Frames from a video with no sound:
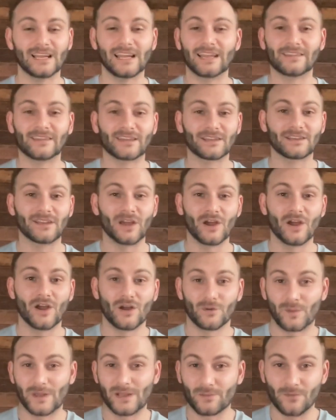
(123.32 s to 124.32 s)
And then
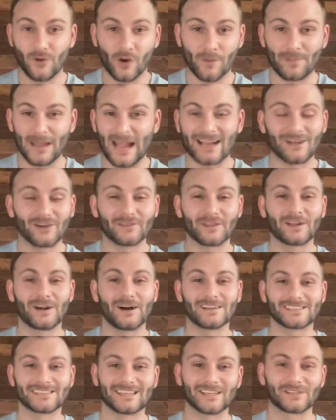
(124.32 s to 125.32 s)
we are back on the
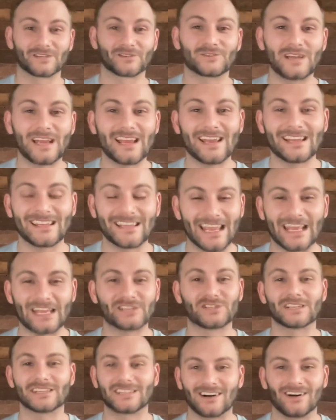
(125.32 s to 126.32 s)
content. Create
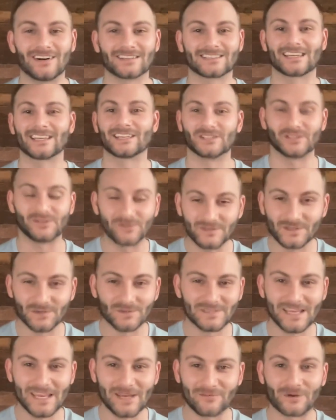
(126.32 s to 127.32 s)
engaging content. Use
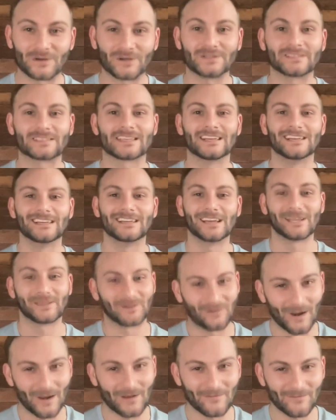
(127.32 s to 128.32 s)
those keywords in
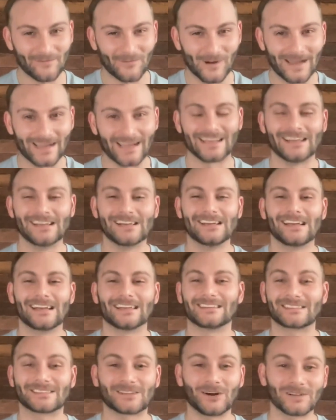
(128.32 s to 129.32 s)
the right way.
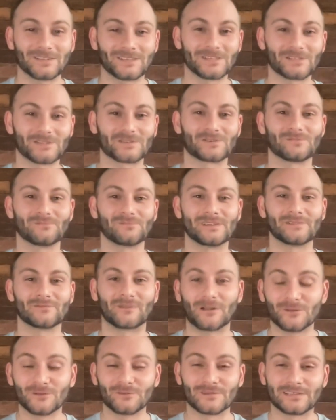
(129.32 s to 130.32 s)
And this content should be
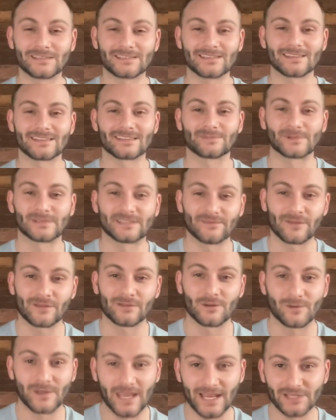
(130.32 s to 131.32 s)
relevant to the
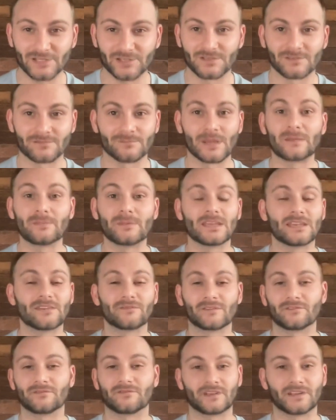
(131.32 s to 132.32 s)
specific location, maybe
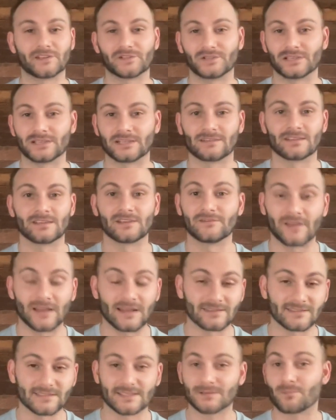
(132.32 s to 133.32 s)
even featuring the
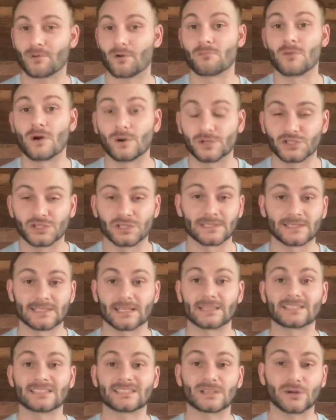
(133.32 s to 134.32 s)
events, promotions,
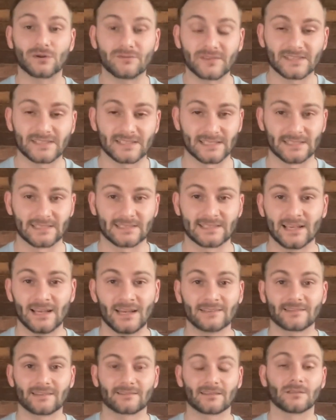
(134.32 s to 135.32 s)
and services
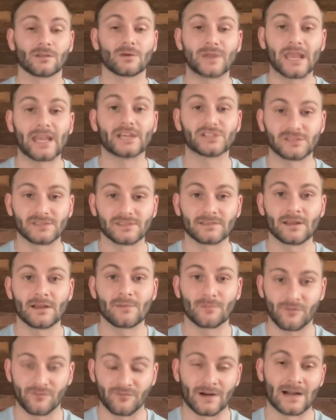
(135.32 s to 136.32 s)
that the location
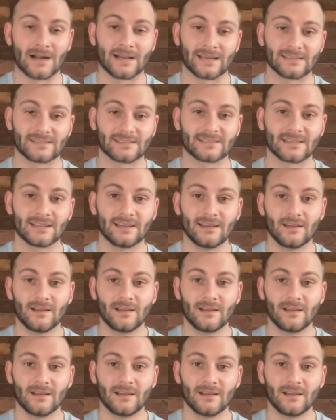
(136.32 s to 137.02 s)
provides.